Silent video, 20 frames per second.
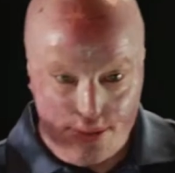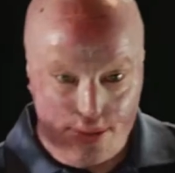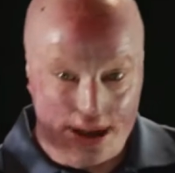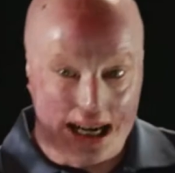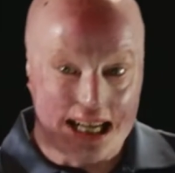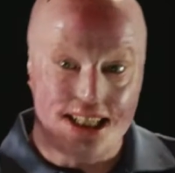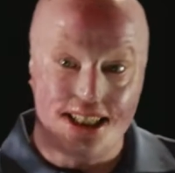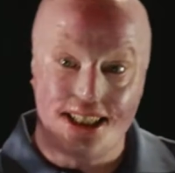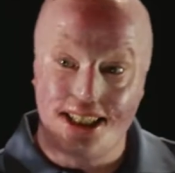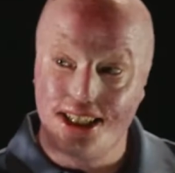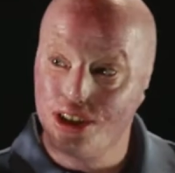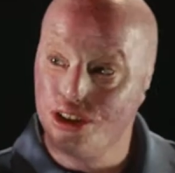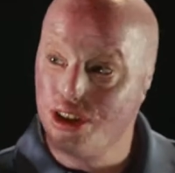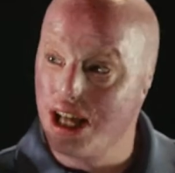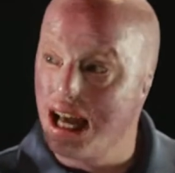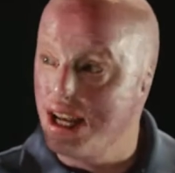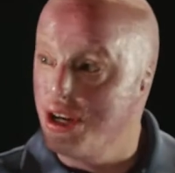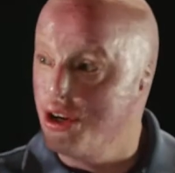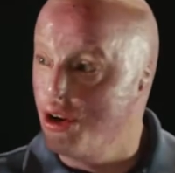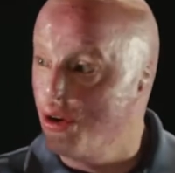But I still
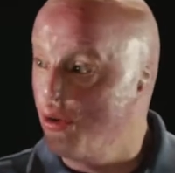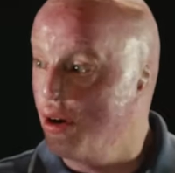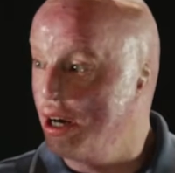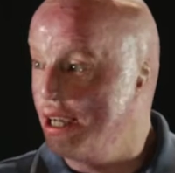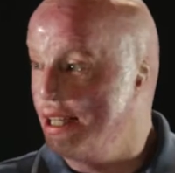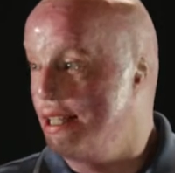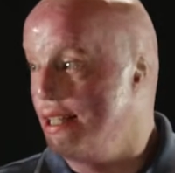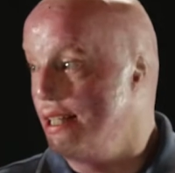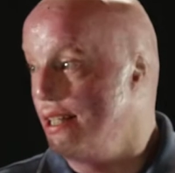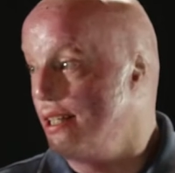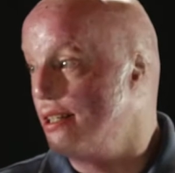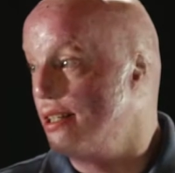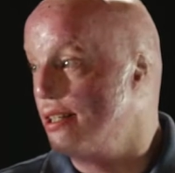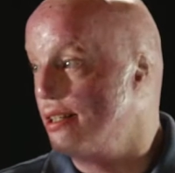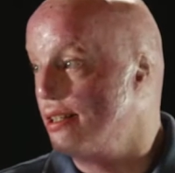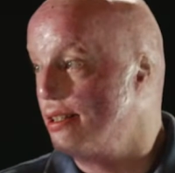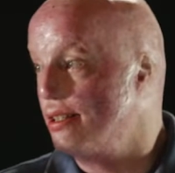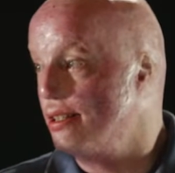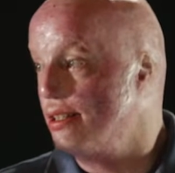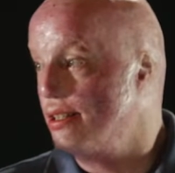had no
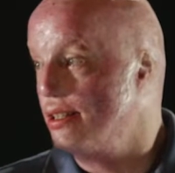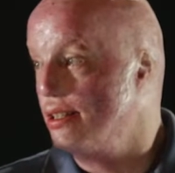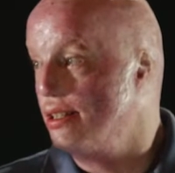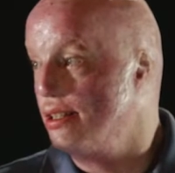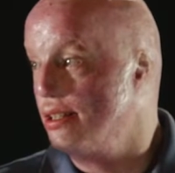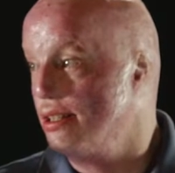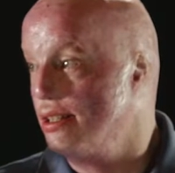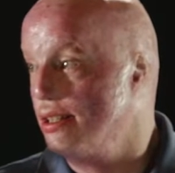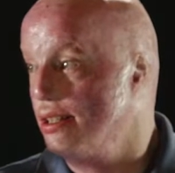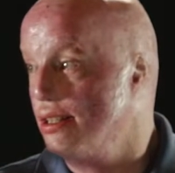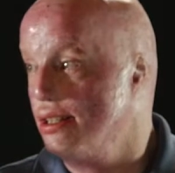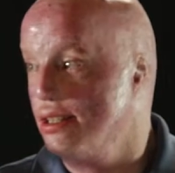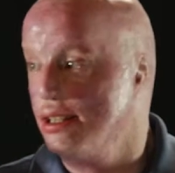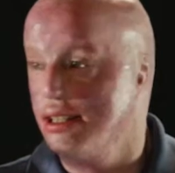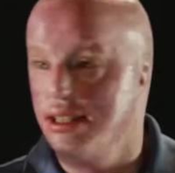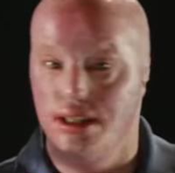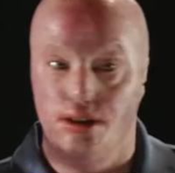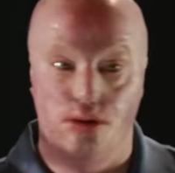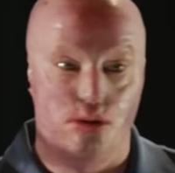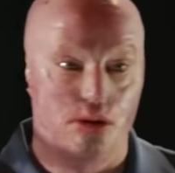idea
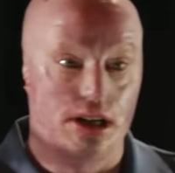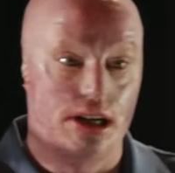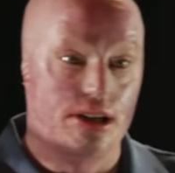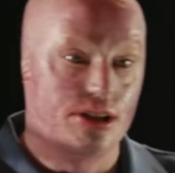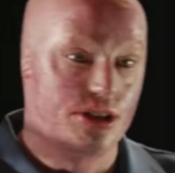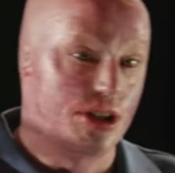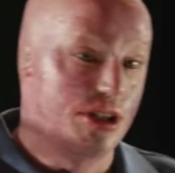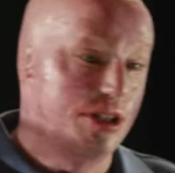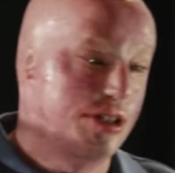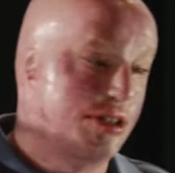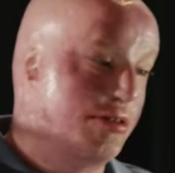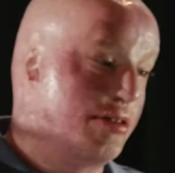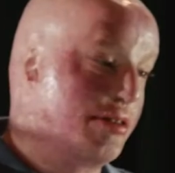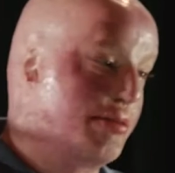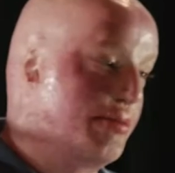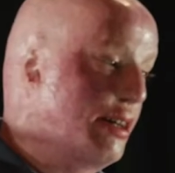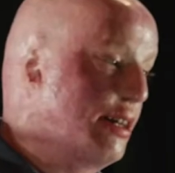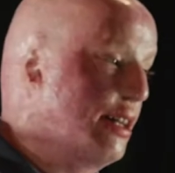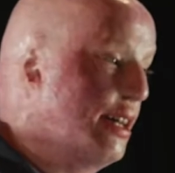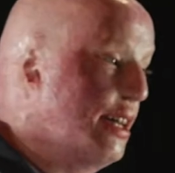what I was going to do
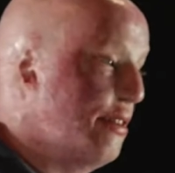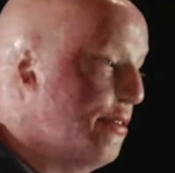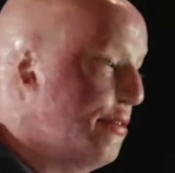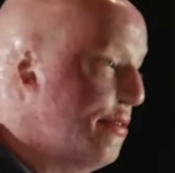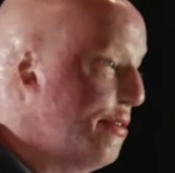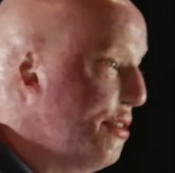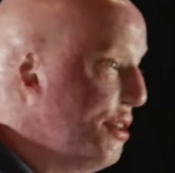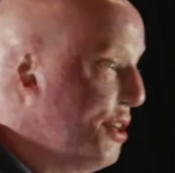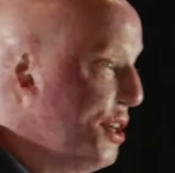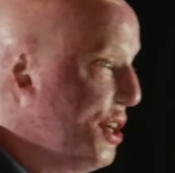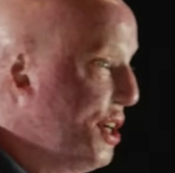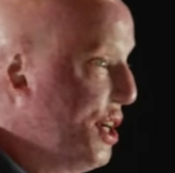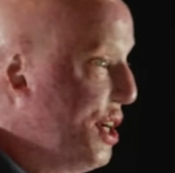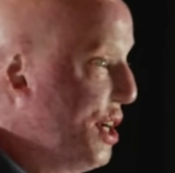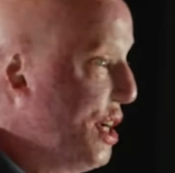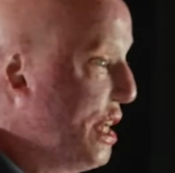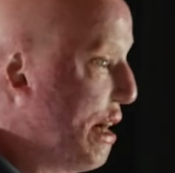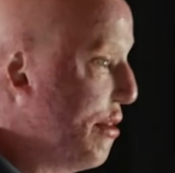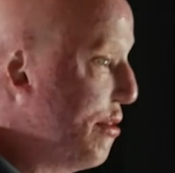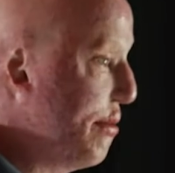with my life.
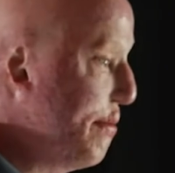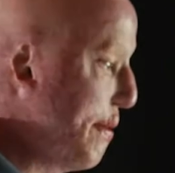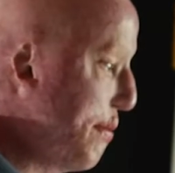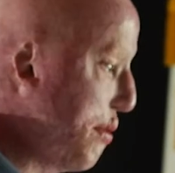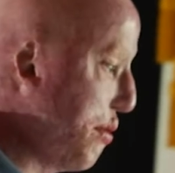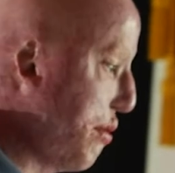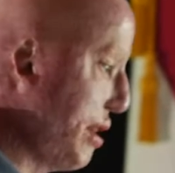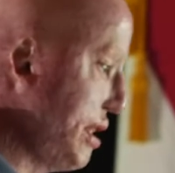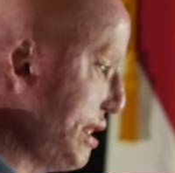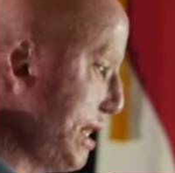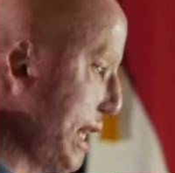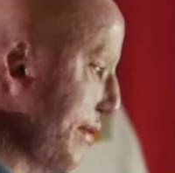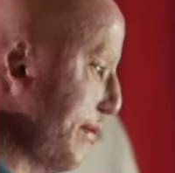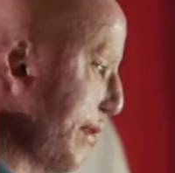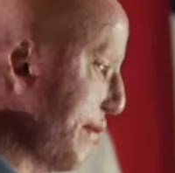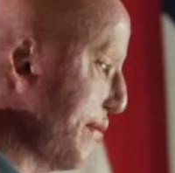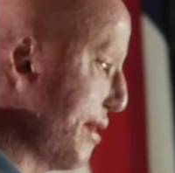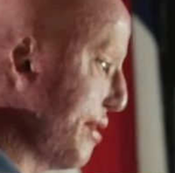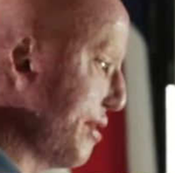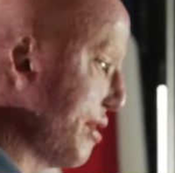And I remember one time
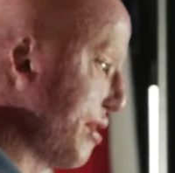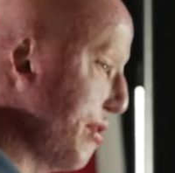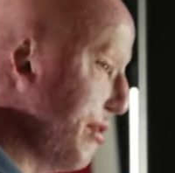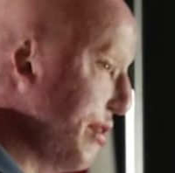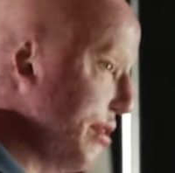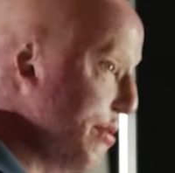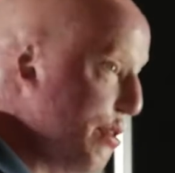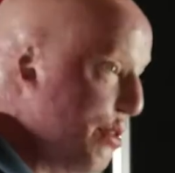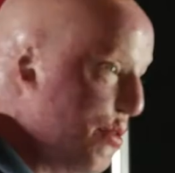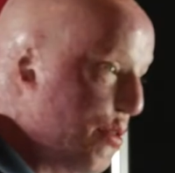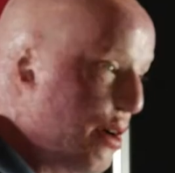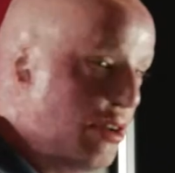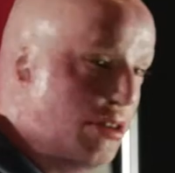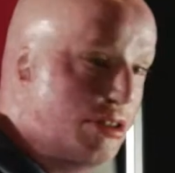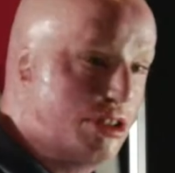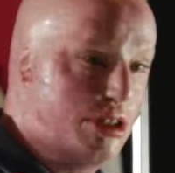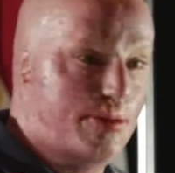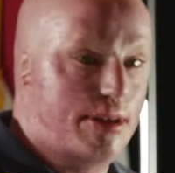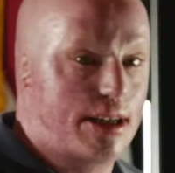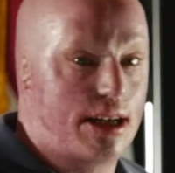my mother going, well, why
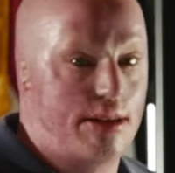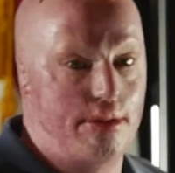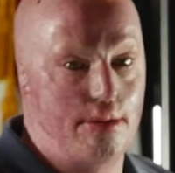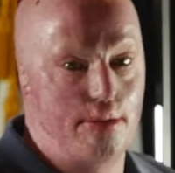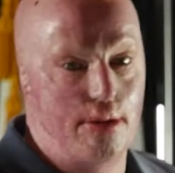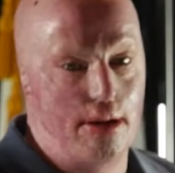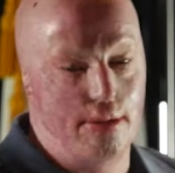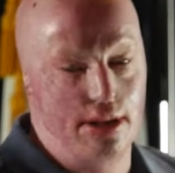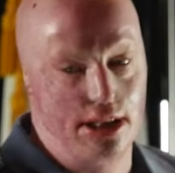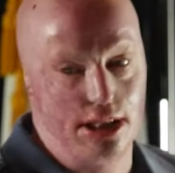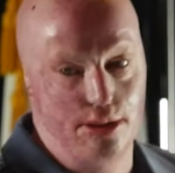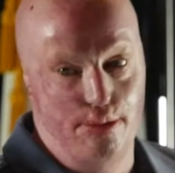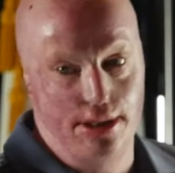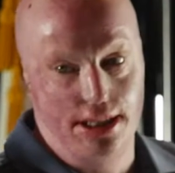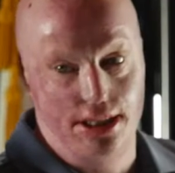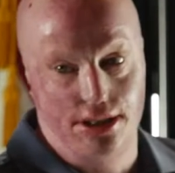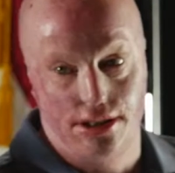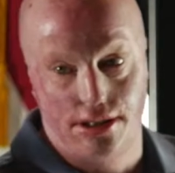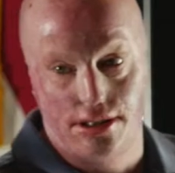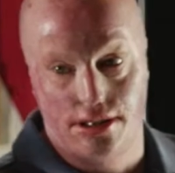don't you become a public
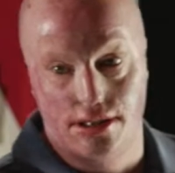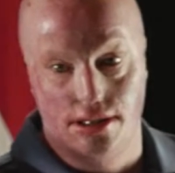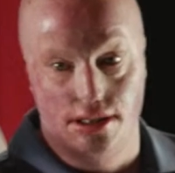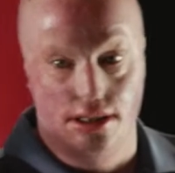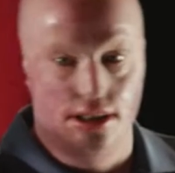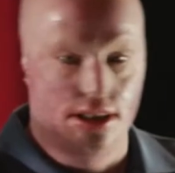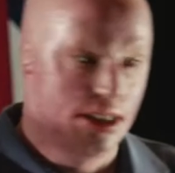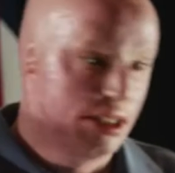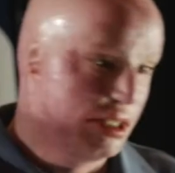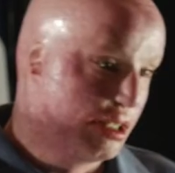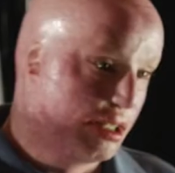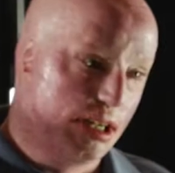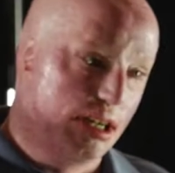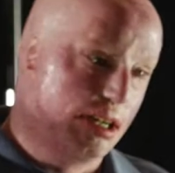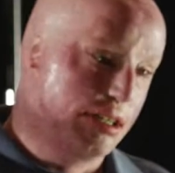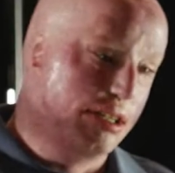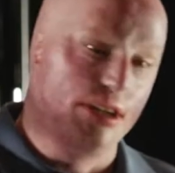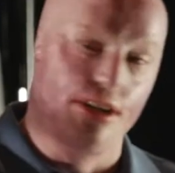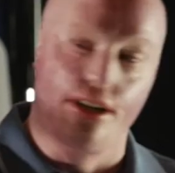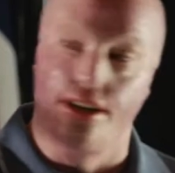speaker?
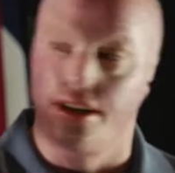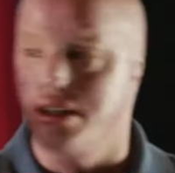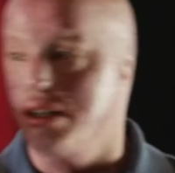Oh, no,